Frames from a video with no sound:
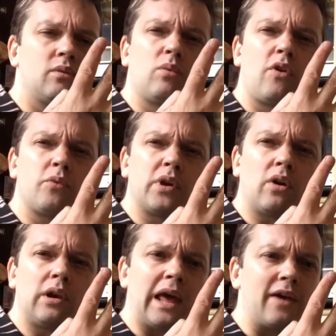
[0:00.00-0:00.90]
What have we
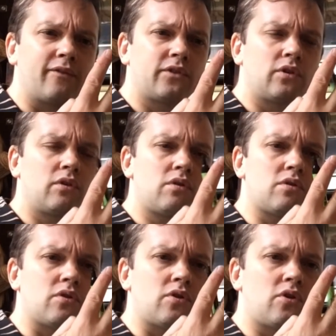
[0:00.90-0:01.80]
got left?
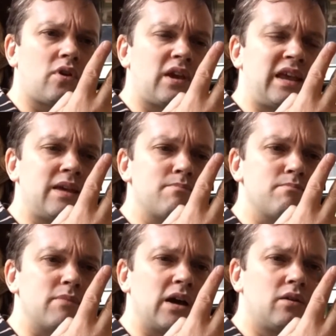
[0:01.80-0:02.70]

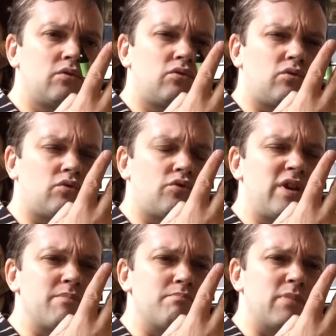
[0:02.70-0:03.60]
Im.
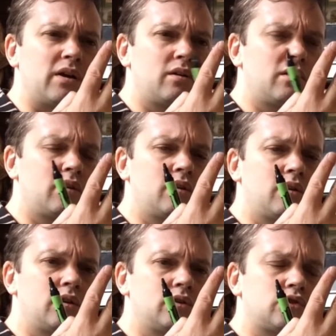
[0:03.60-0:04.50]
Rim.
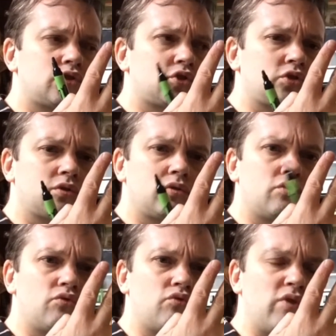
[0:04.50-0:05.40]
T.
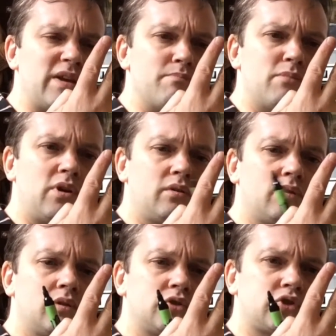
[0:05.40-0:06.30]
Rim.
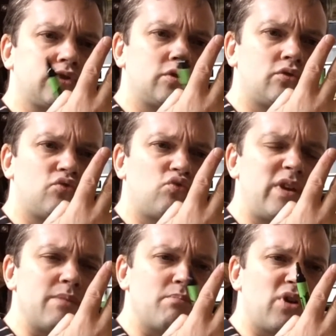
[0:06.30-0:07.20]
T.
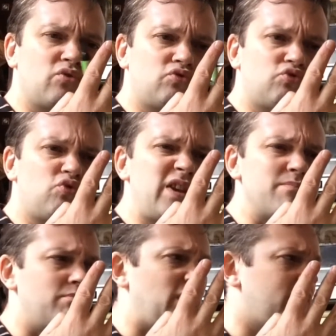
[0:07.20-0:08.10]
Rim.
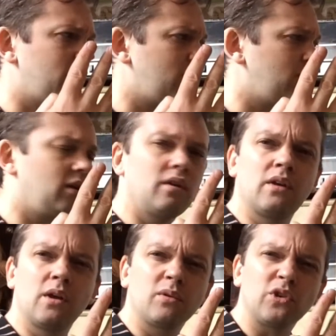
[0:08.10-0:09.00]
Rim.
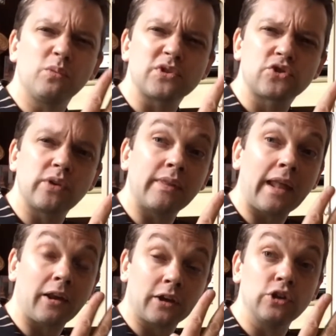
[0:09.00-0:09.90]
You can almost treat
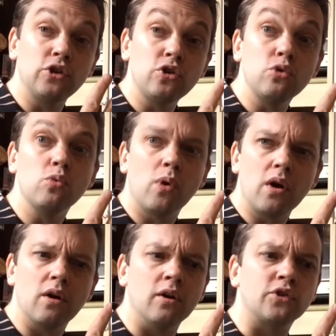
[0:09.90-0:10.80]
that like a new
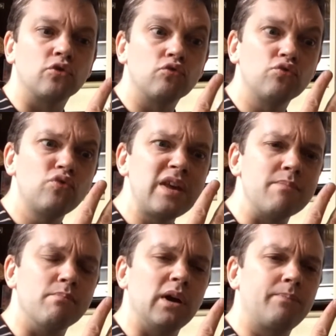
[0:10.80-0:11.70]
word.
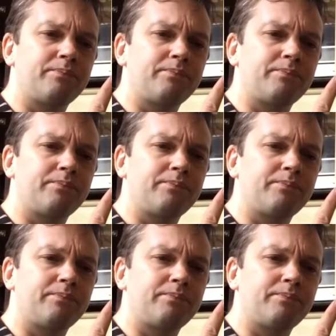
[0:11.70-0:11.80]
Rim.